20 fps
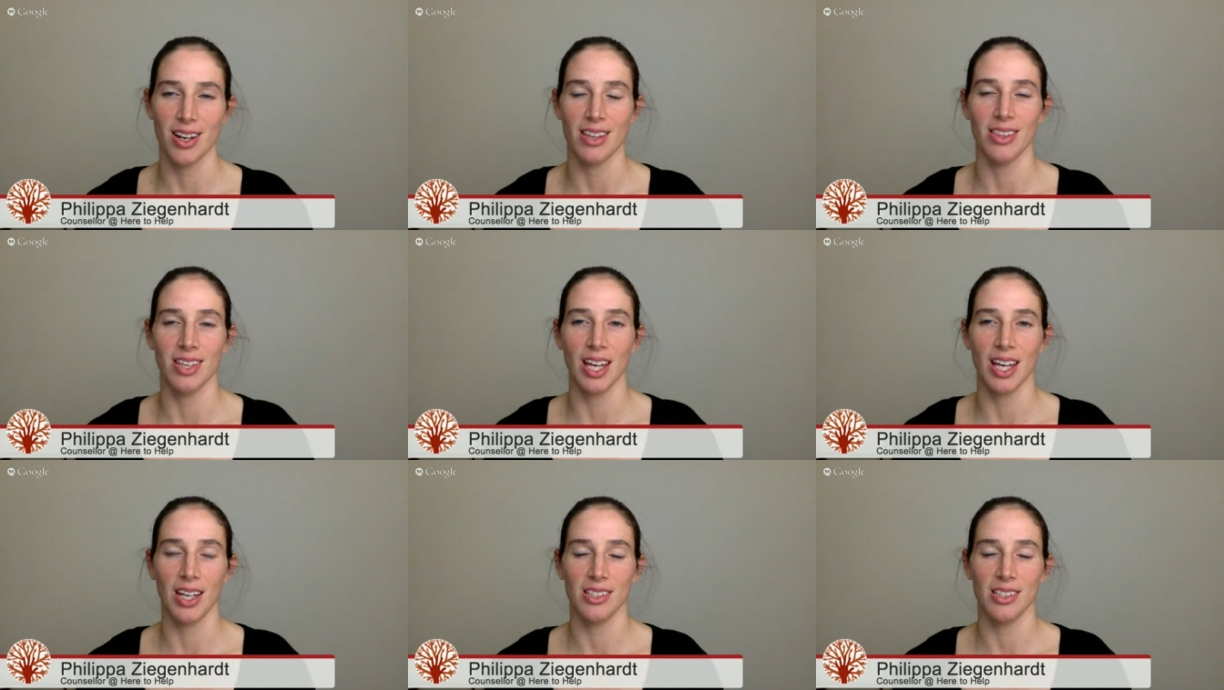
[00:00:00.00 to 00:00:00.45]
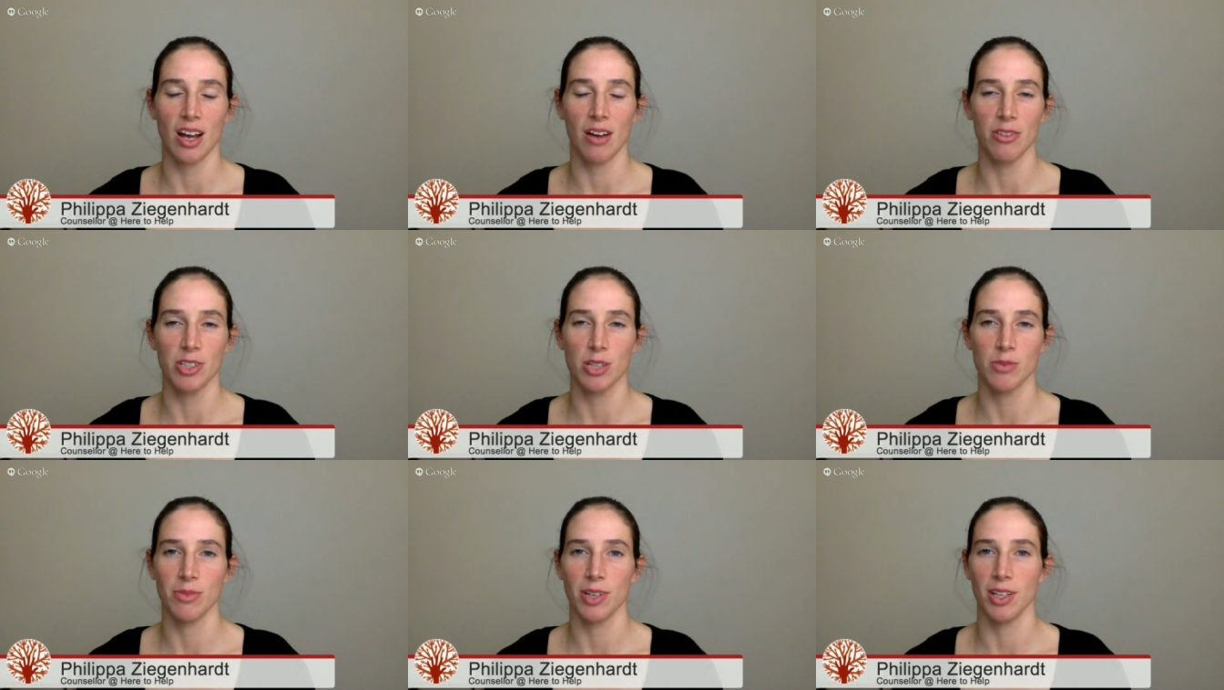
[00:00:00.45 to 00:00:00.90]
and that is
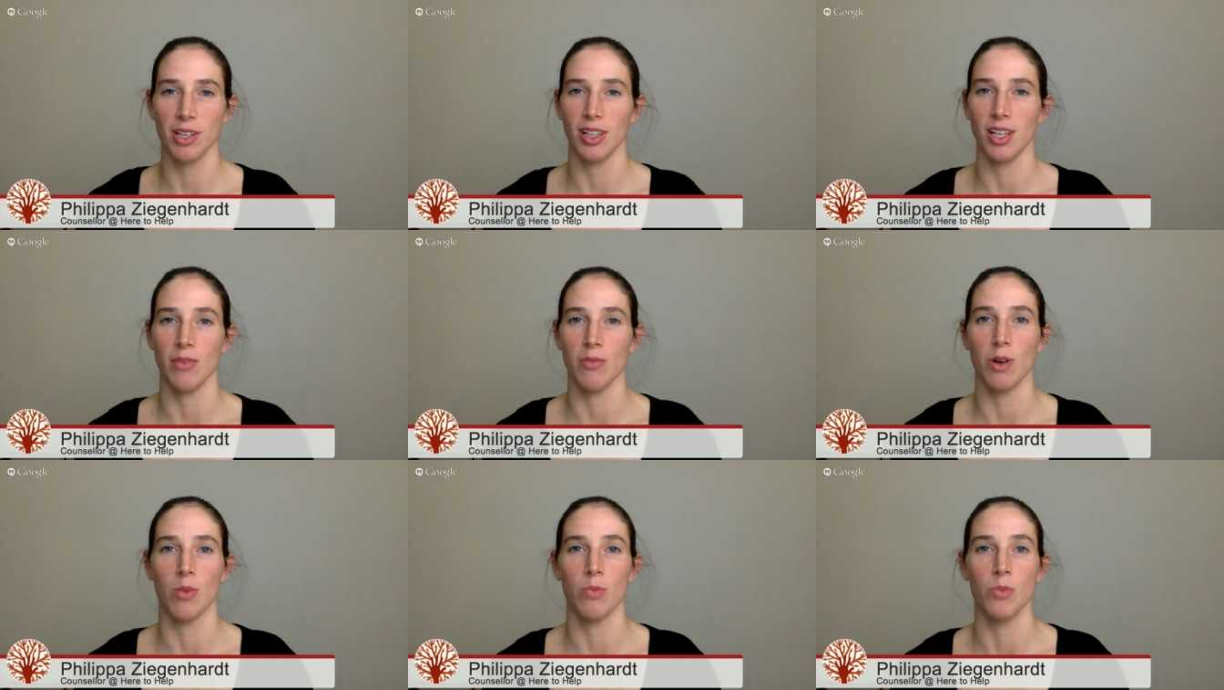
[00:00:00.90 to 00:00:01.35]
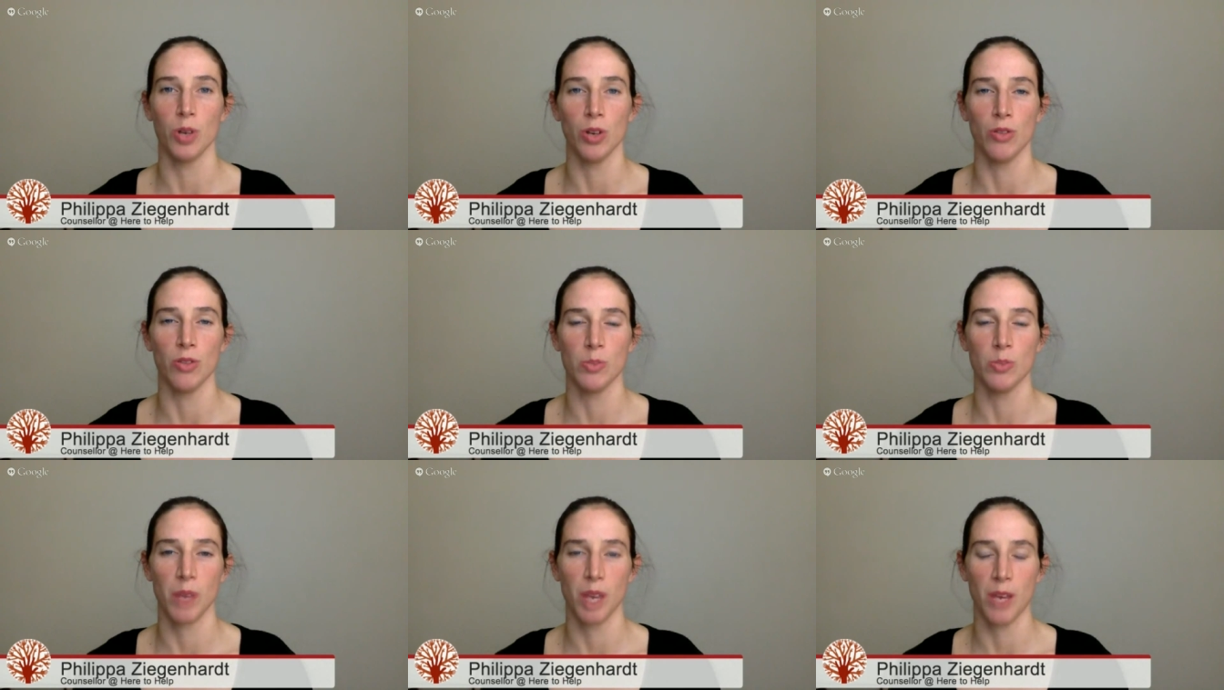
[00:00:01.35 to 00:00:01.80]
ultimately what
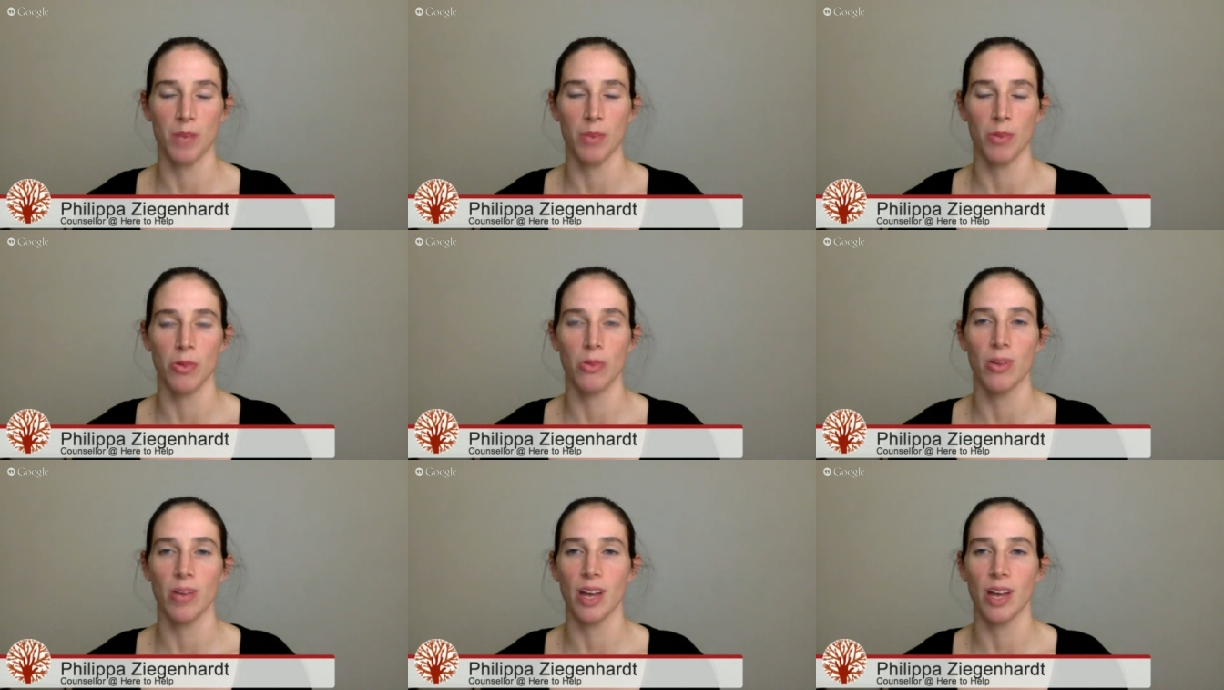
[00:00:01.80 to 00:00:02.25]
moves people.